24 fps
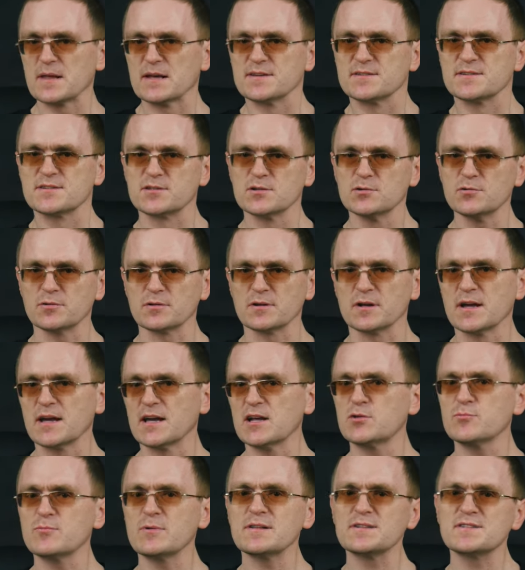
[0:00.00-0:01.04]
Soon
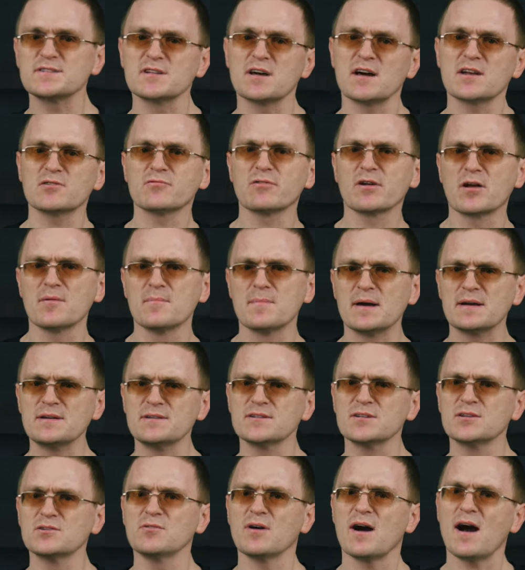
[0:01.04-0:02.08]
it will start
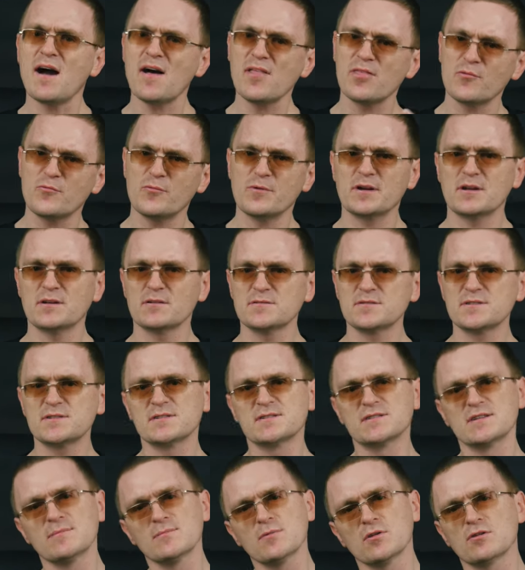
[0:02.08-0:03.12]
recommending you other videos
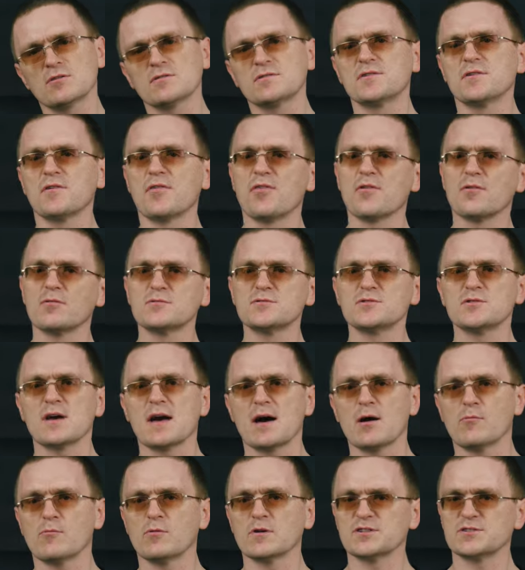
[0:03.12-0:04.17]
similar to those you
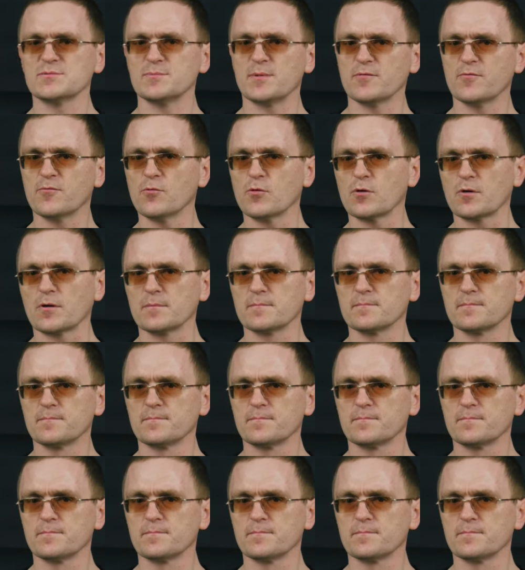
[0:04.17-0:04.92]
have watched before.